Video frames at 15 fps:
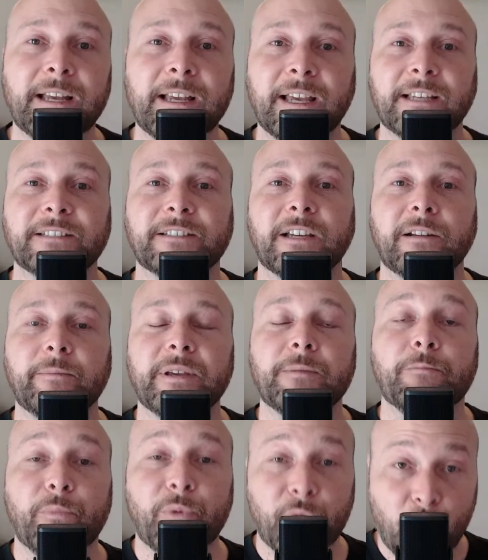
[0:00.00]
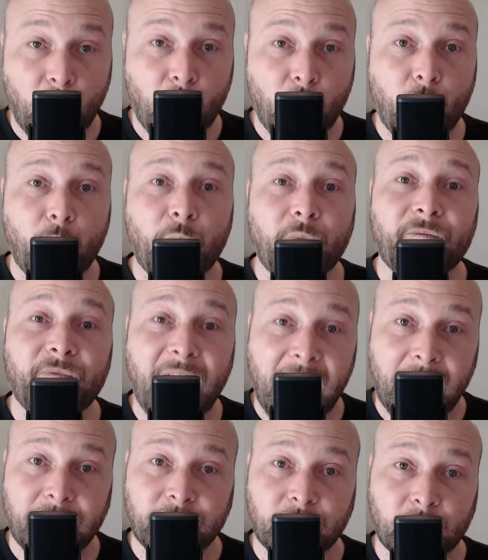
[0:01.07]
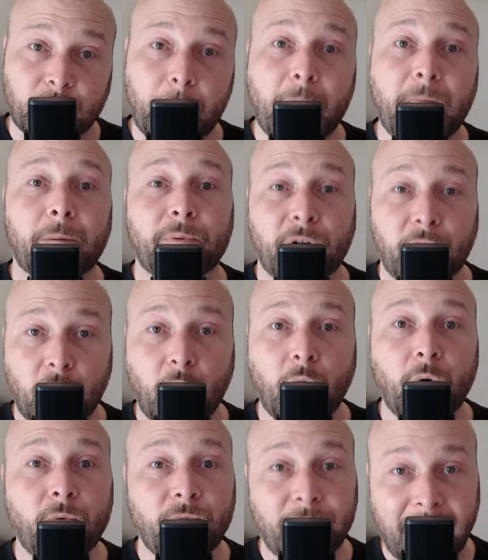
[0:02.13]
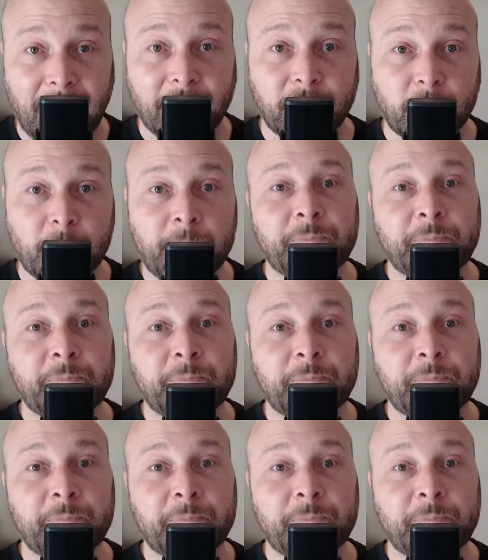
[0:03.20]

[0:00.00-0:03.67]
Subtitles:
is going to be ProValue. ProValue.